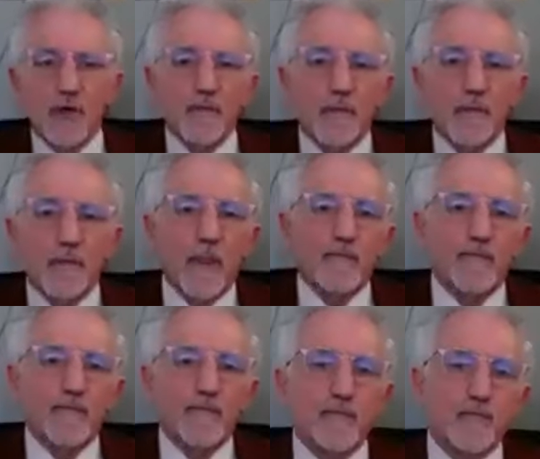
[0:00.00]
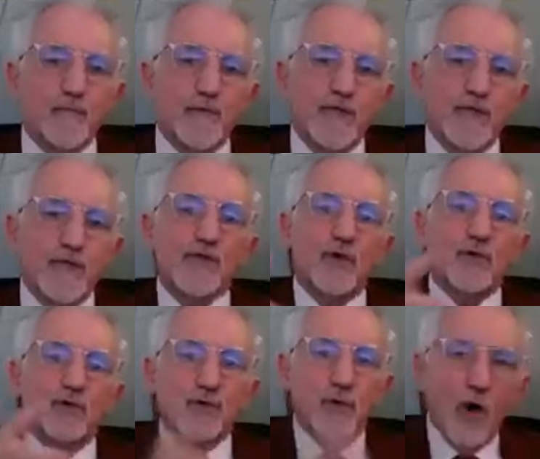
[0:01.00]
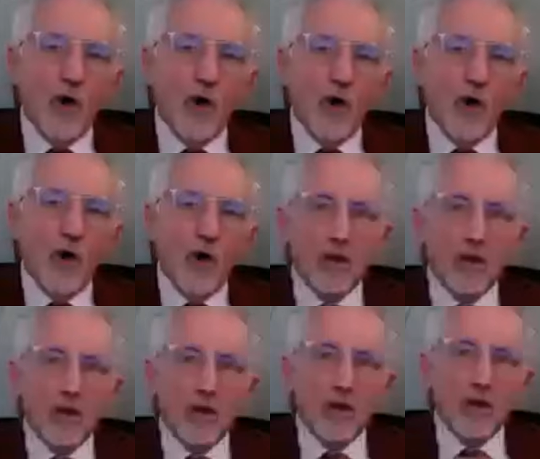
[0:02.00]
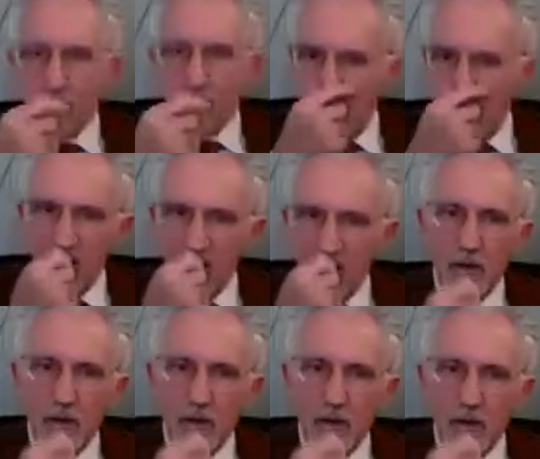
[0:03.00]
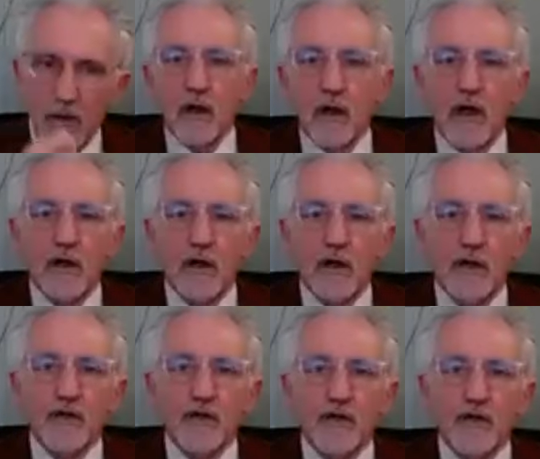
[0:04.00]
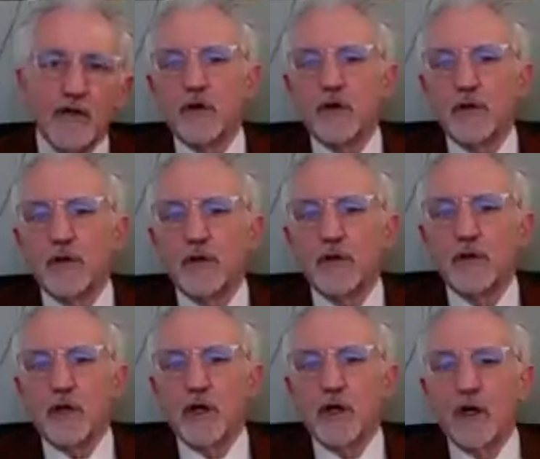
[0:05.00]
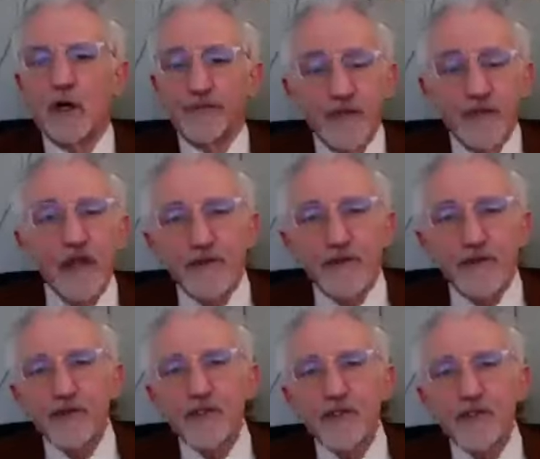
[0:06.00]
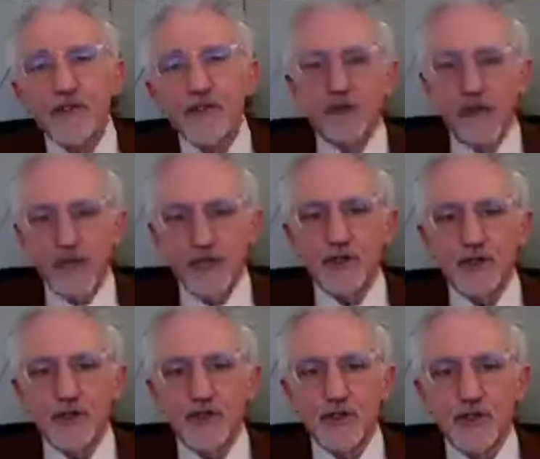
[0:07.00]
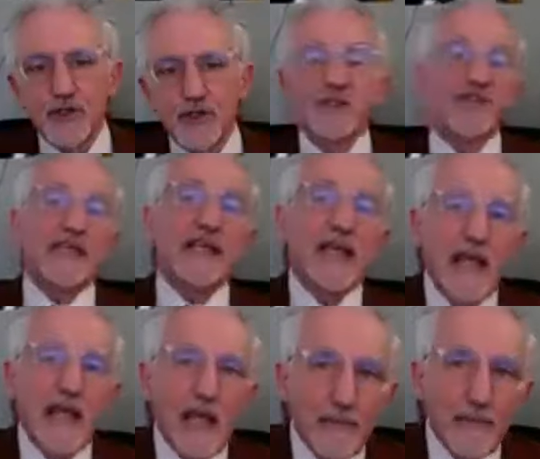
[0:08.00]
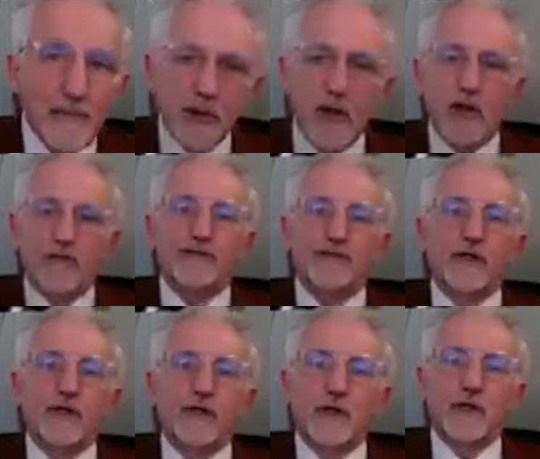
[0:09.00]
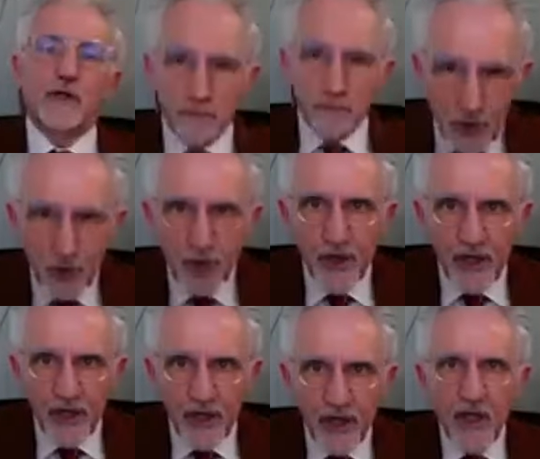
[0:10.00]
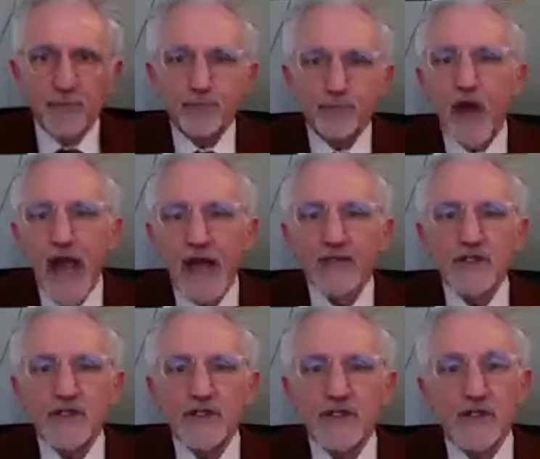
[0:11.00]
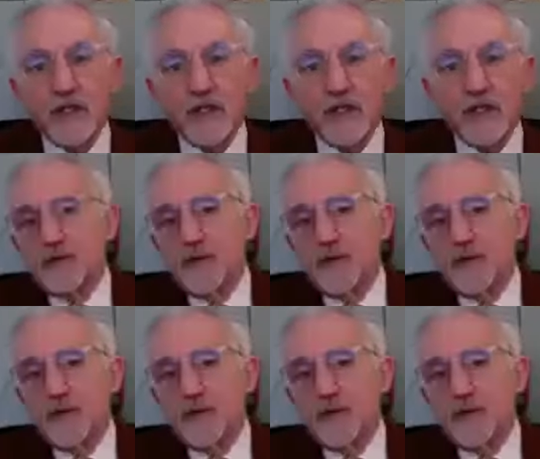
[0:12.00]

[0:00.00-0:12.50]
So this role of custom in making law, first of all, favors powerful nations who are the ones capable of doing and practicing and